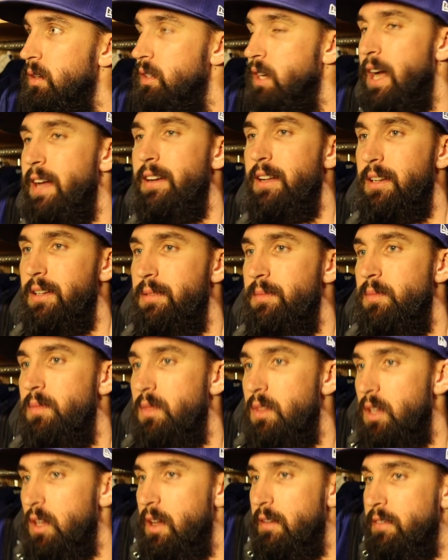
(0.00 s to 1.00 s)
Kind of.
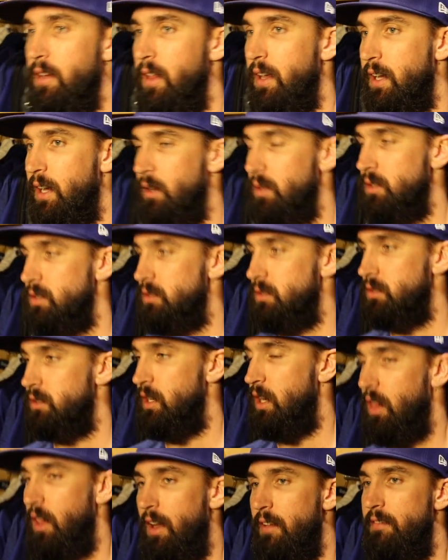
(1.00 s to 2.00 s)
I felt like I was
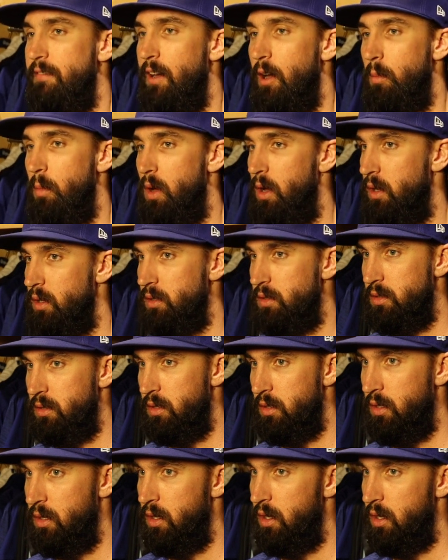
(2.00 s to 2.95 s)
getting a lot of foul balls.